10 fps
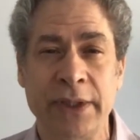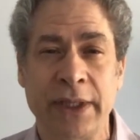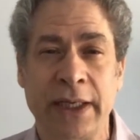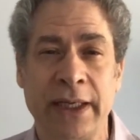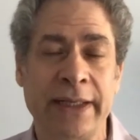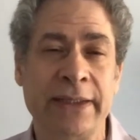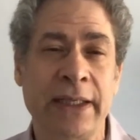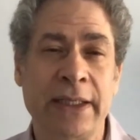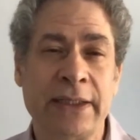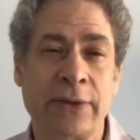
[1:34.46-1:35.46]
Uh, and
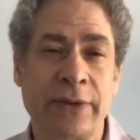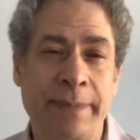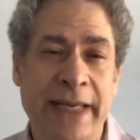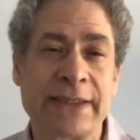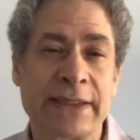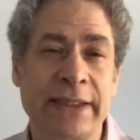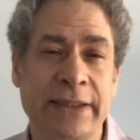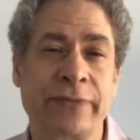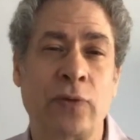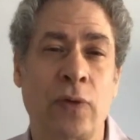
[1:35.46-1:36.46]
so the best thing,
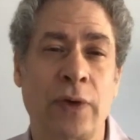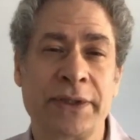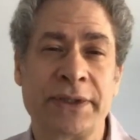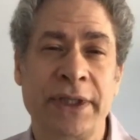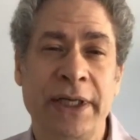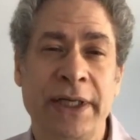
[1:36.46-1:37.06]
of course,